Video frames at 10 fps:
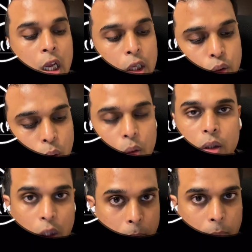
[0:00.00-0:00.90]
So
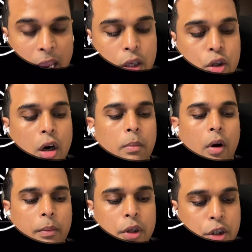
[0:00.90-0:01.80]
the main job
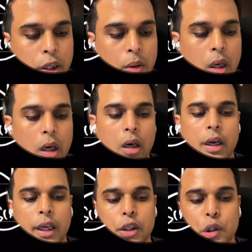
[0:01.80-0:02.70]
of the scheduler
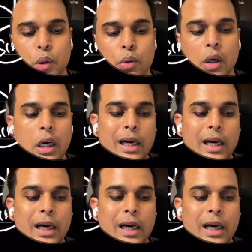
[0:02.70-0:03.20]
is to